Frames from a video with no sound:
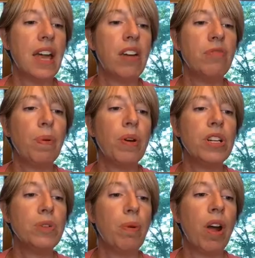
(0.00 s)
out of
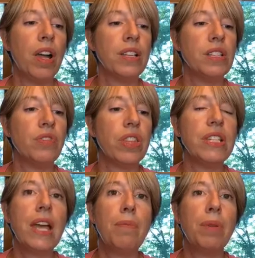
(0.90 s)
burnished bronze for the
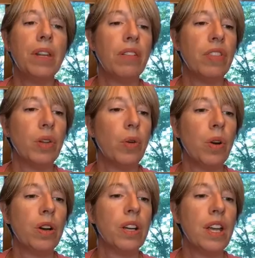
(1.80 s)
temple of the
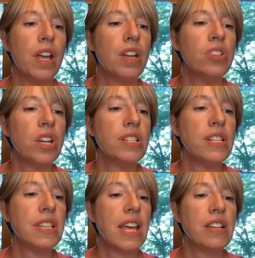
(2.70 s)
Lord, just
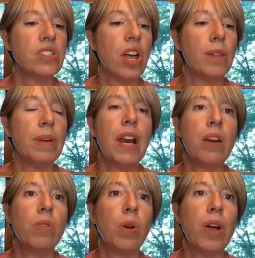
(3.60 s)
as King Solomon
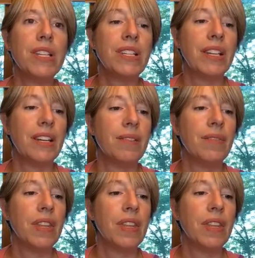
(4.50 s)
had requested.